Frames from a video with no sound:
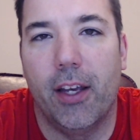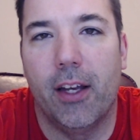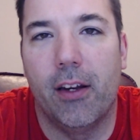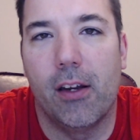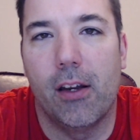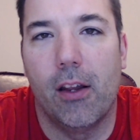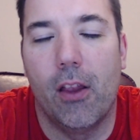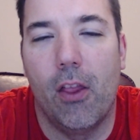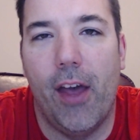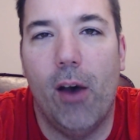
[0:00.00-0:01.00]
And
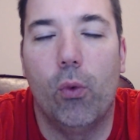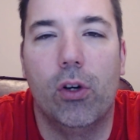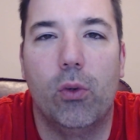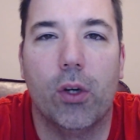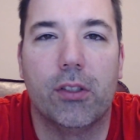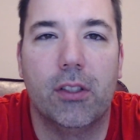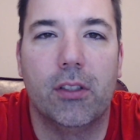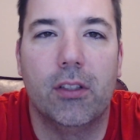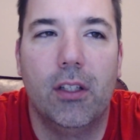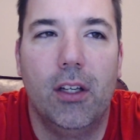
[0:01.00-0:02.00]
that wood
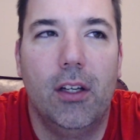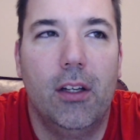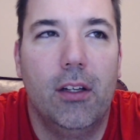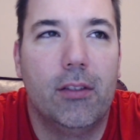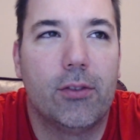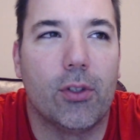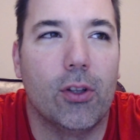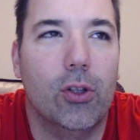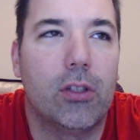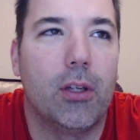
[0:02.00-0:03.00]
wasn't sort of
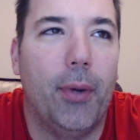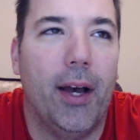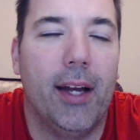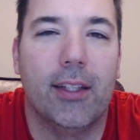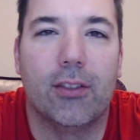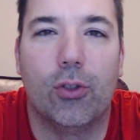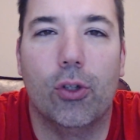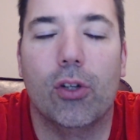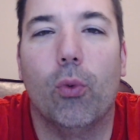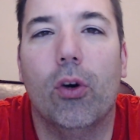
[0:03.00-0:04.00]
looked upon as
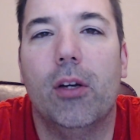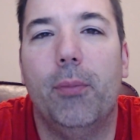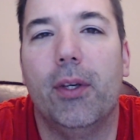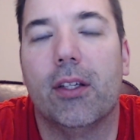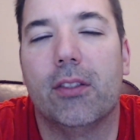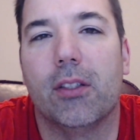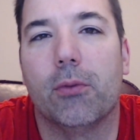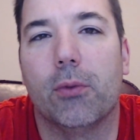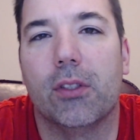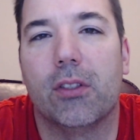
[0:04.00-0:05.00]
good wood because it
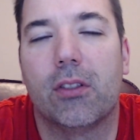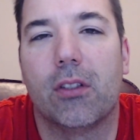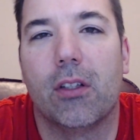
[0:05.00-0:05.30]
was